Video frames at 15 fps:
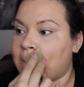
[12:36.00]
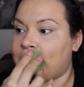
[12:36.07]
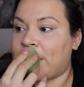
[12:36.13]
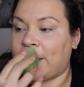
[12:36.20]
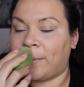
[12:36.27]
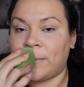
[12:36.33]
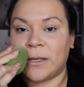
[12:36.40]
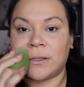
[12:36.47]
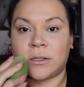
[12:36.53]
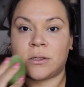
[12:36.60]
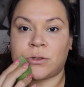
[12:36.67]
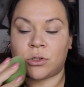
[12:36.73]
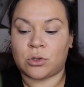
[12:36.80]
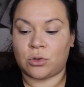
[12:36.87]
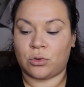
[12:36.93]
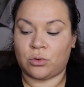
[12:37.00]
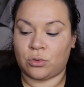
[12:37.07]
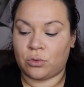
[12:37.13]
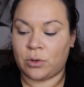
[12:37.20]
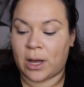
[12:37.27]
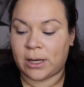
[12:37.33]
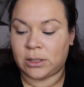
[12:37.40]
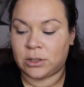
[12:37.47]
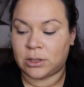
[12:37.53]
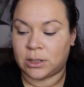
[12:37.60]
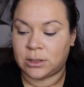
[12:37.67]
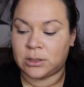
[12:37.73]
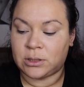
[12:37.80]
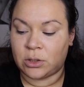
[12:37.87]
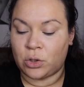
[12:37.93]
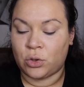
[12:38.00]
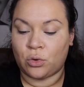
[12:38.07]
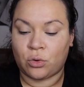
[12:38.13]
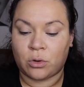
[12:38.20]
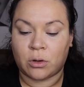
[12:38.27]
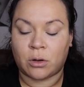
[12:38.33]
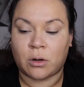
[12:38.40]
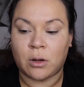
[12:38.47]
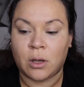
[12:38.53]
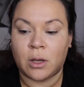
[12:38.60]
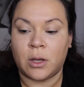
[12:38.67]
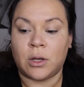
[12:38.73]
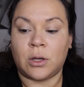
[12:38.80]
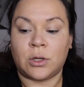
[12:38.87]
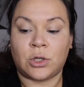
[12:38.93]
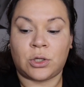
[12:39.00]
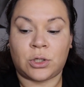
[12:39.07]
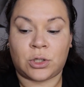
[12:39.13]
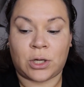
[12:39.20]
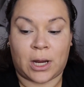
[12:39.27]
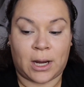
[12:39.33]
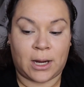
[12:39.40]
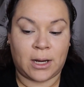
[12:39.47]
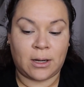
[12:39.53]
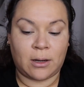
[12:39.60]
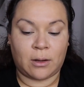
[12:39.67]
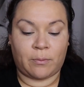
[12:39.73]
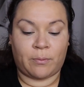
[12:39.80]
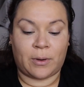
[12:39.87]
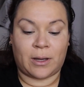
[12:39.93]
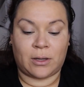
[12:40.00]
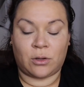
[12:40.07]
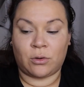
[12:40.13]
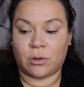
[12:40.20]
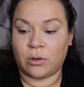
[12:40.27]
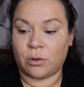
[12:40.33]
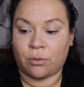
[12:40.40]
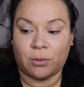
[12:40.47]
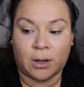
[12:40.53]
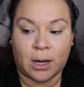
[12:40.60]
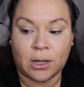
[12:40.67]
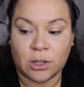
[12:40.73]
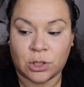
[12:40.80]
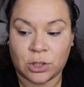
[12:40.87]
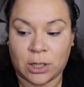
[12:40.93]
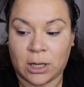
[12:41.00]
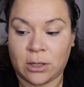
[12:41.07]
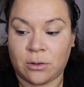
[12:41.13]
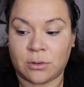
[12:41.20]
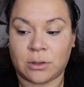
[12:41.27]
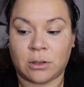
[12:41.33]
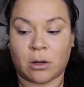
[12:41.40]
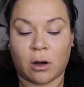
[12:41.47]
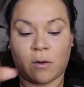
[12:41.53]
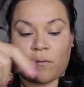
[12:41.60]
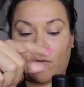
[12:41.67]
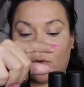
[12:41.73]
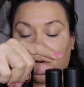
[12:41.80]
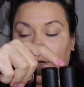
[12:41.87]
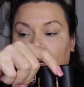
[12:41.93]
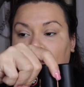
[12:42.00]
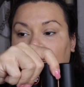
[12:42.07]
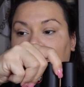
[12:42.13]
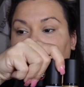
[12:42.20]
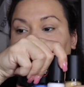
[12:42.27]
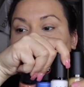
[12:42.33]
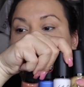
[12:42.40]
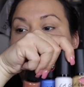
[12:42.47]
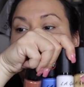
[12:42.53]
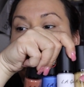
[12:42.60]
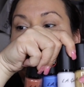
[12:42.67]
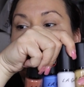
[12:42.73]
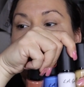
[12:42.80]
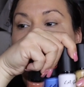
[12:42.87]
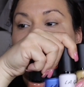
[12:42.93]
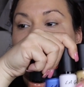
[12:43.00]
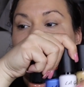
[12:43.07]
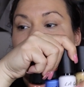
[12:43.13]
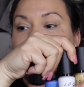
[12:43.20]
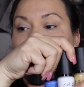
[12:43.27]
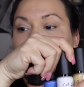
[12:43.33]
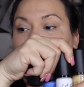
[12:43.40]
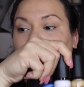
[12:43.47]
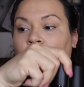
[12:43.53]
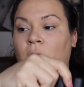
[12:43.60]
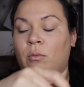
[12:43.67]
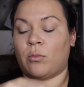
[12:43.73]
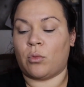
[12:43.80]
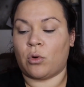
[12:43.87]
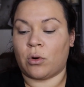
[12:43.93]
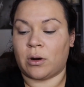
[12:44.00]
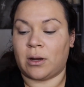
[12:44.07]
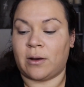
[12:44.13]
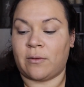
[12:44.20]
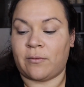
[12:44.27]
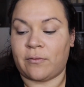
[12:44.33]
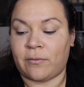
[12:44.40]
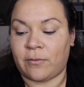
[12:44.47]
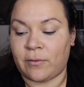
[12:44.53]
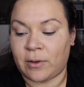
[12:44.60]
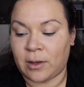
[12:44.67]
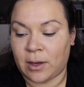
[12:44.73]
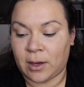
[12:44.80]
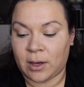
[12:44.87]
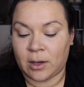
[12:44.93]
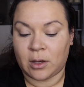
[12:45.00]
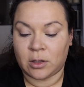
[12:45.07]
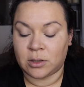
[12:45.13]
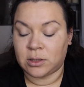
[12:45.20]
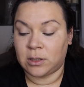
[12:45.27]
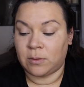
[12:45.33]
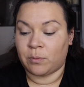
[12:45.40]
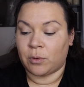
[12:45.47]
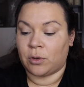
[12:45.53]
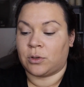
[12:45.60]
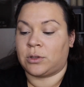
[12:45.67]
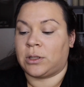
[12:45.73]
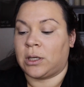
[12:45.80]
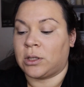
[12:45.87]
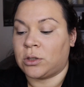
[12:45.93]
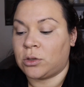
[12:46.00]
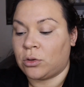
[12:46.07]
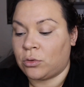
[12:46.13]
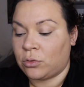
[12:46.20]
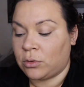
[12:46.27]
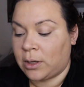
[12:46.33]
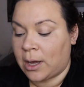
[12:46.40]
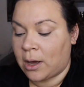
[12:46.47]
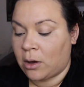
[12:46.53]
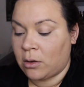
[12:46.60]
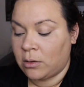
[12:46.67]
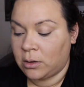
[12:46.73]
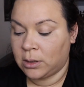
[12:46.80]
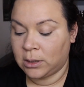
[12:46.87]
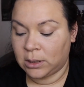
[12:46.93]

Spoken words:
pigments to adjust your shade, but you can create a shade using all 4 colors. However, if you are more of a deeper skin tone gal,